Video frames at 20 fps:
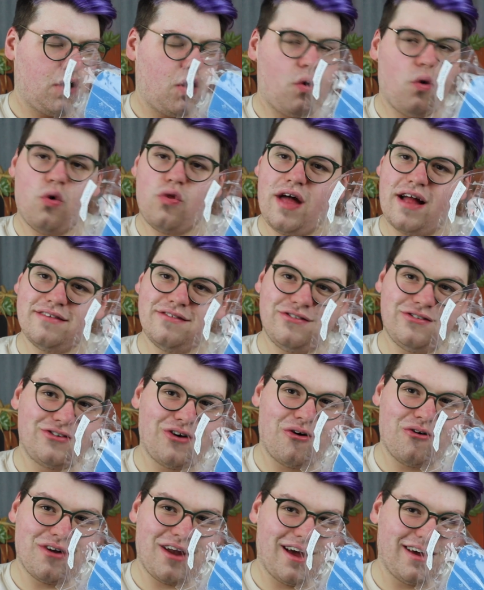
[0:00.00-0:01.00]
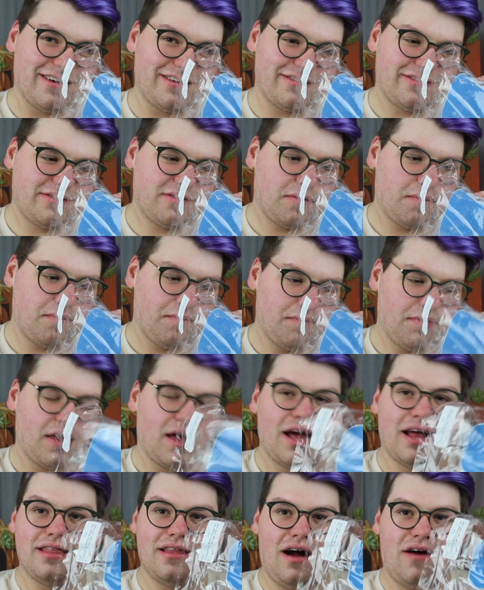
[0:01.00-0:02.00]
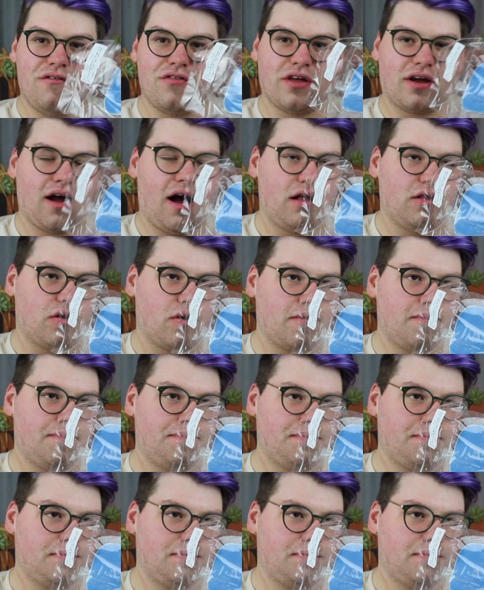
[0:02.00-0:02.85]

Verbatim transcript: Oh, that's so nice. I love the color.